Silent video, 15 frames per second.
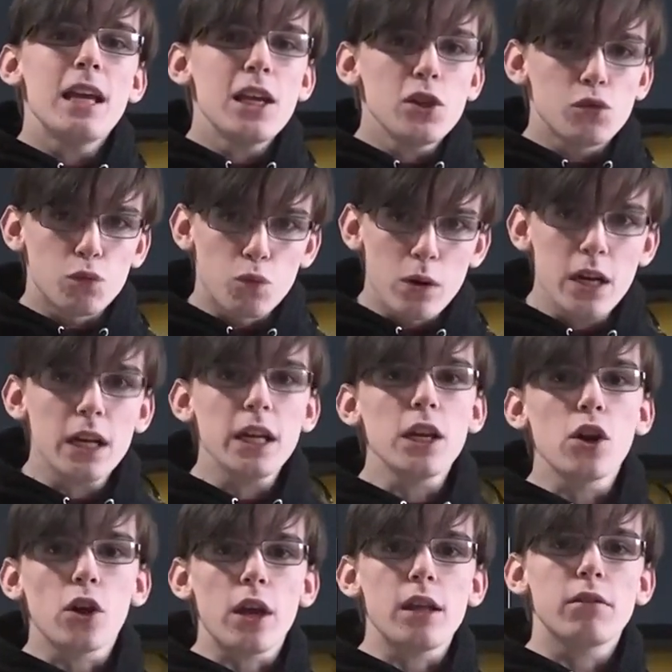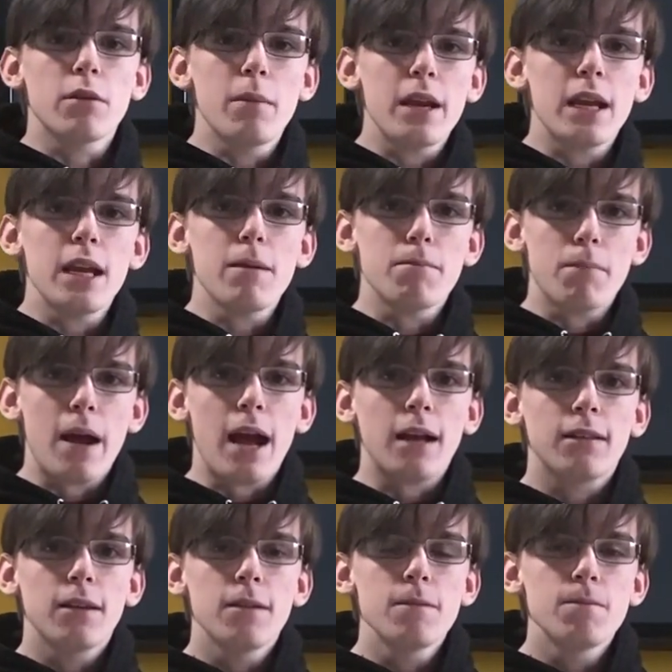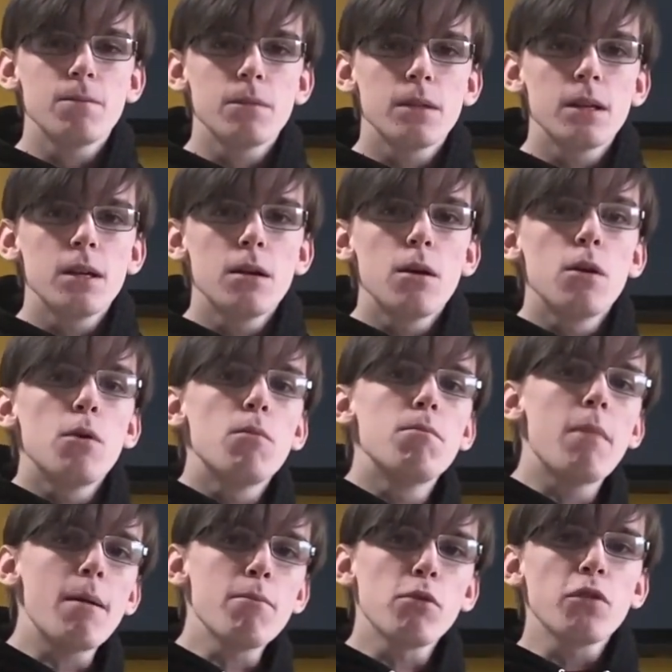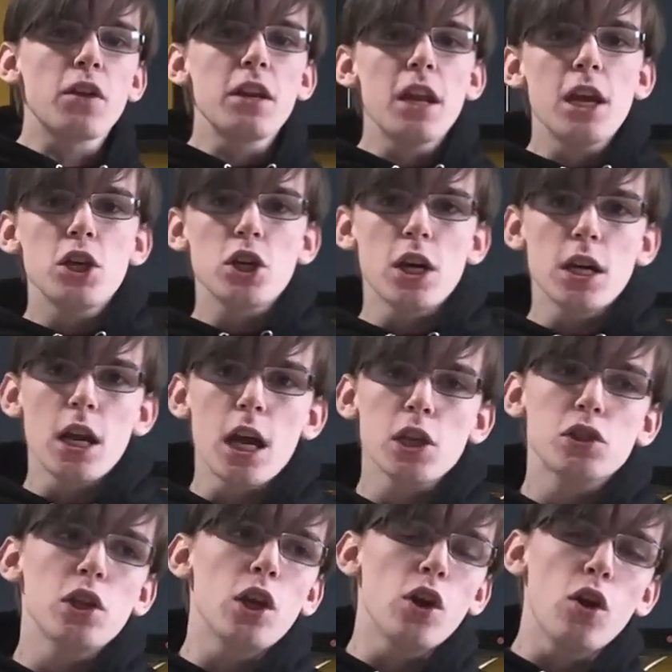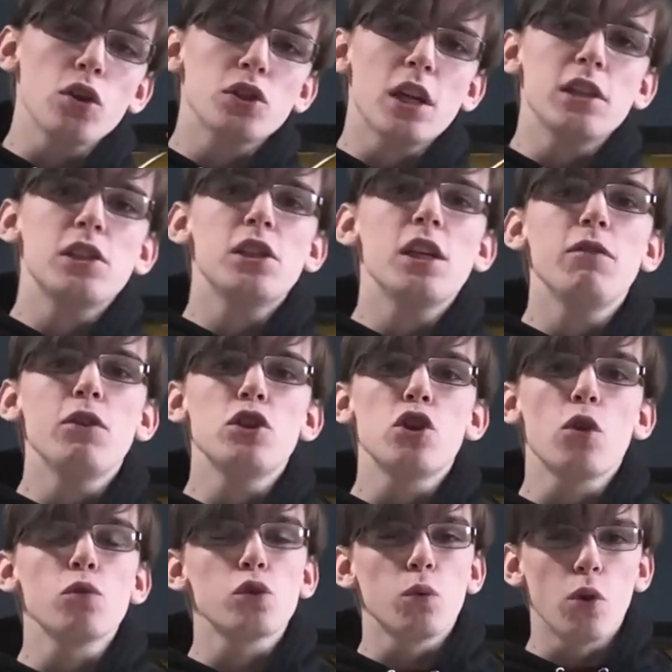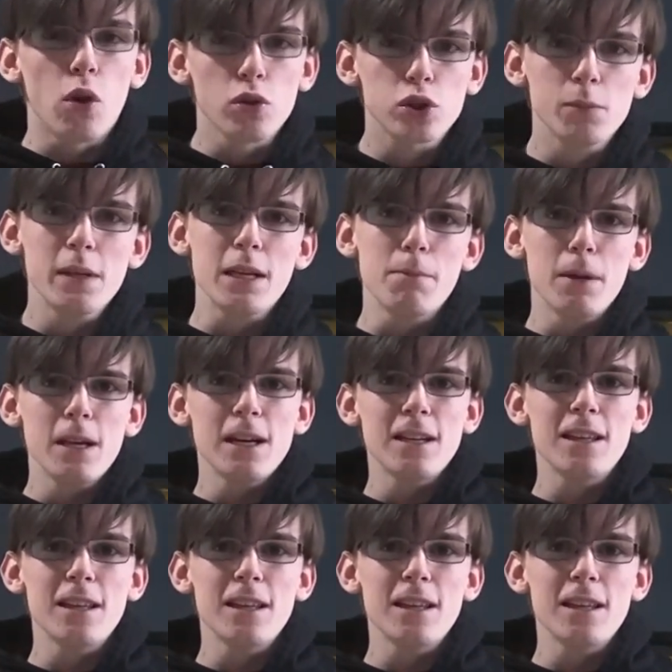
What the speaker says: he's really looking to make an impact. Member of the Nation of Nasty alongside CV Jones, who will also be competing in